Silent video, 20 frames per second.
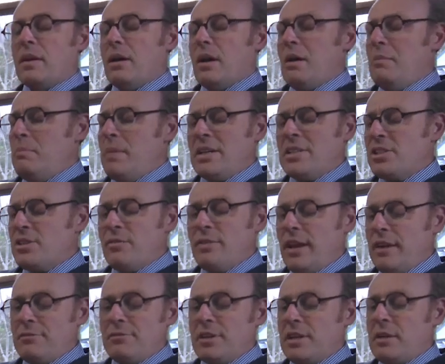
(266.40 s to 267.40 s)
I must have
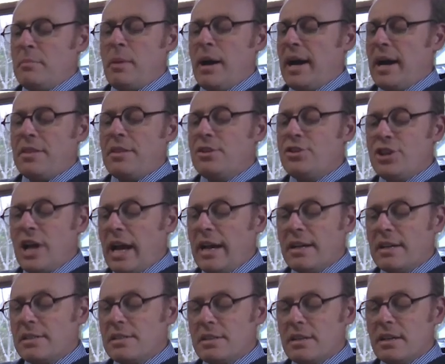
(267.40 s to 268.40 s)
left it in my other
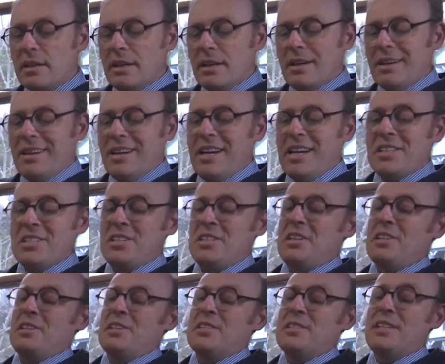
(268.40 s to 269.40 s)
jacket. Isn't
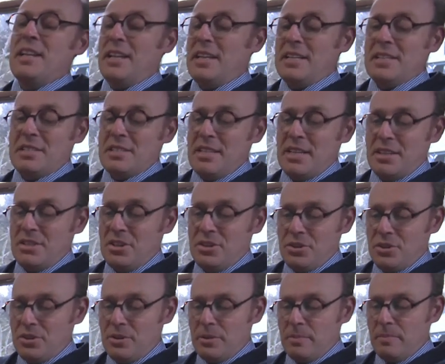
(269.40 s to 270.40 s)
it the silliest thing to
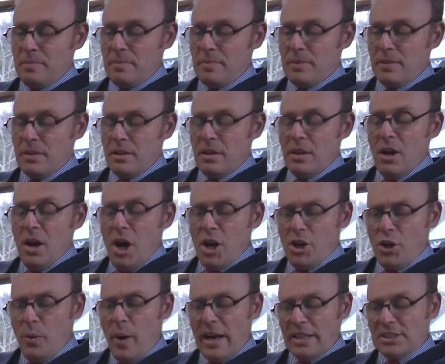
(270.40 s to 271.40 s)
do?" "Are
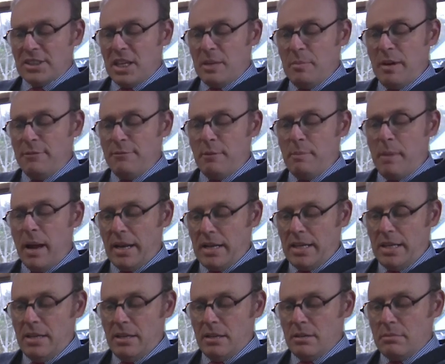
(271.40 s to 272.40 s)
you asking me for
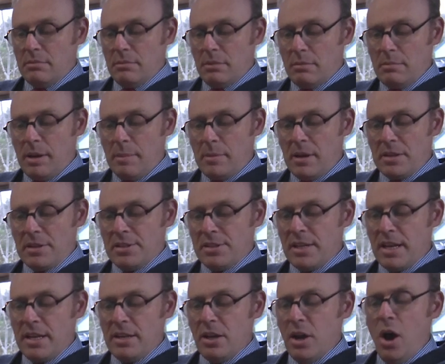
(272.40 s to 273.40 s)
money?" my mother
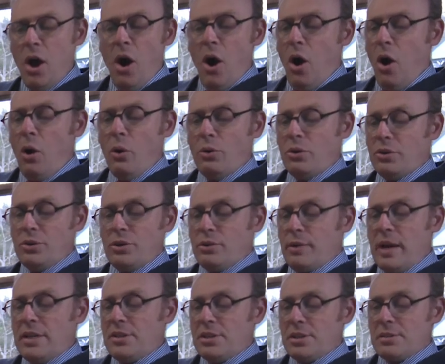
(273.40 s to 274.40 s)
said. "Oh, good
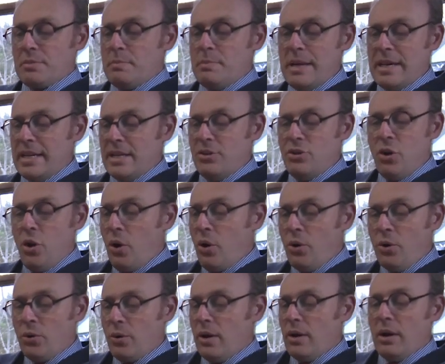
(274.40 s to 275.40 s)
gracious me,
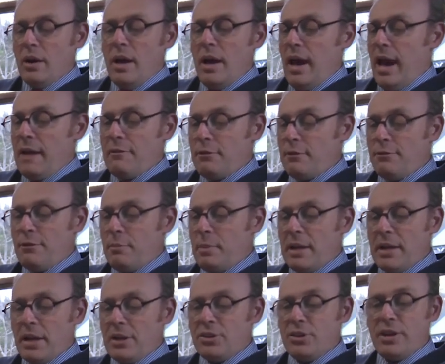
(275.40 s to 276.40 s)
no! Heaven
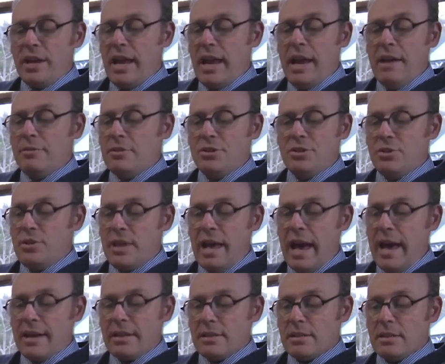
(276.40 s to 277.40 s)
forbid I should ever do
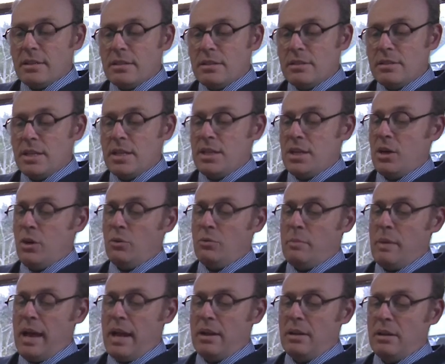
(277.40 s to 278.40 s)
that," said the old
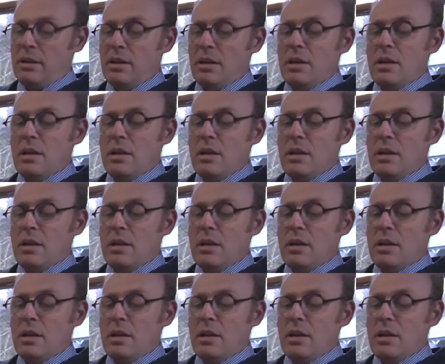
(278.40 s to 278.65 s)
man.